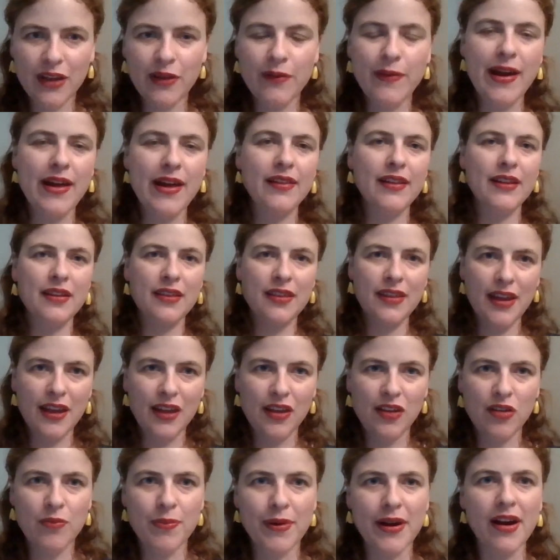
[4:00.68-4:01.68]
you, Alan.
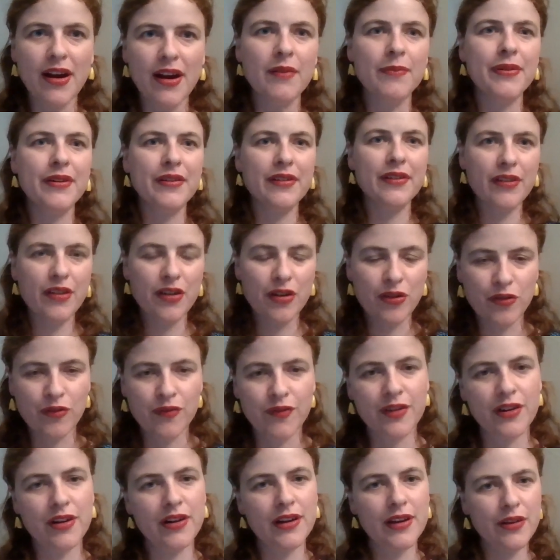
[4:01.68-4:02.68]
Thank you, Barb,
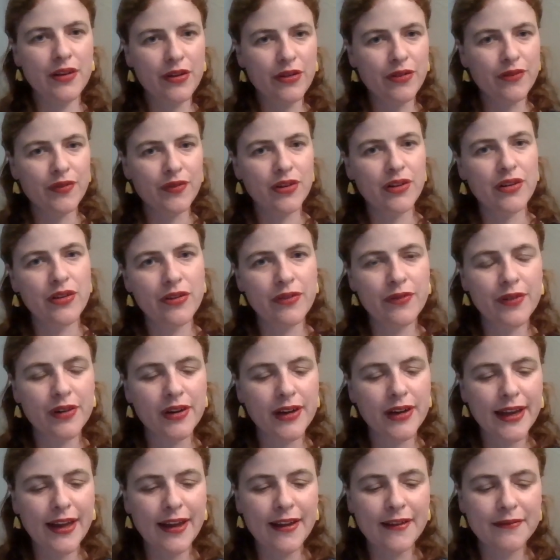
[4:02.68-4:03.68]
over and over and over
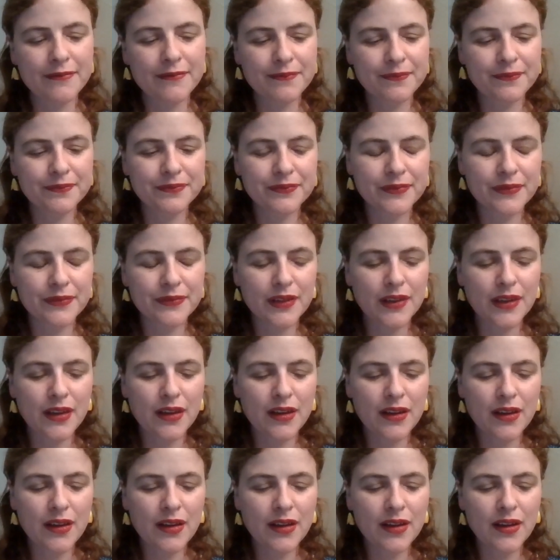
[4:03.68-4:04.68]
again.
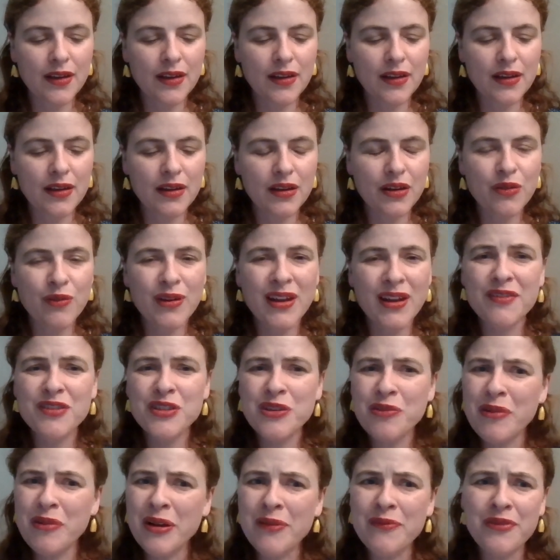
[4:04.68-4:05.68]
We have
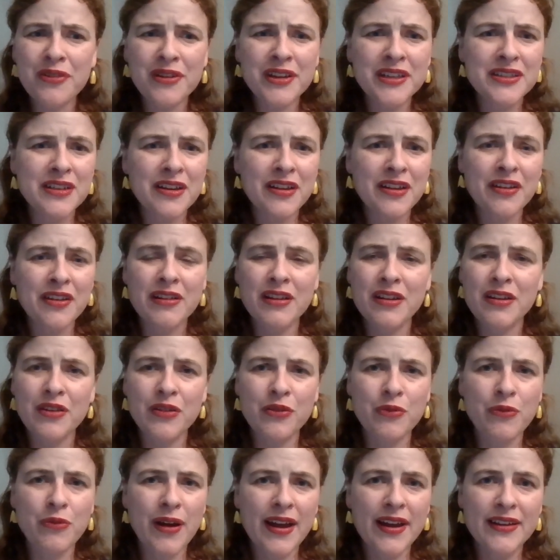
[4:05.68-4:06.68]
shown up for each other in
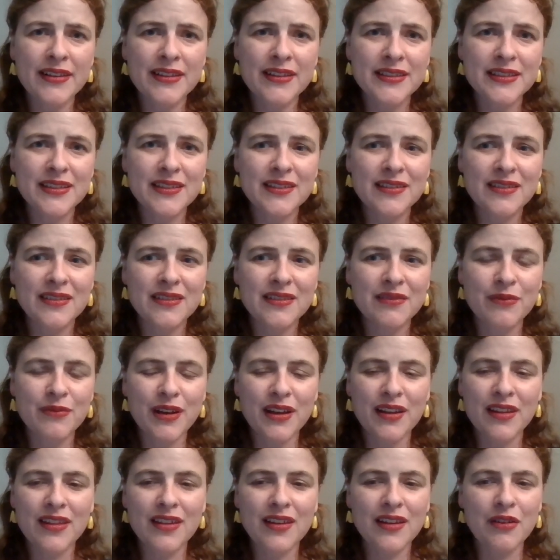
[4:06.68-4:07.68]
new ways,
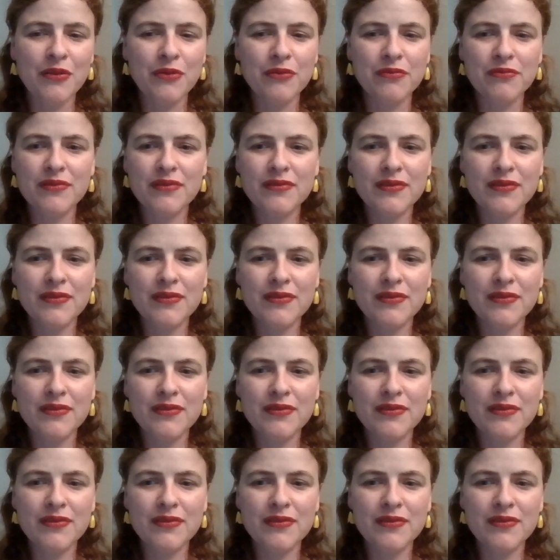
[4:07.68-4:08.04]
with an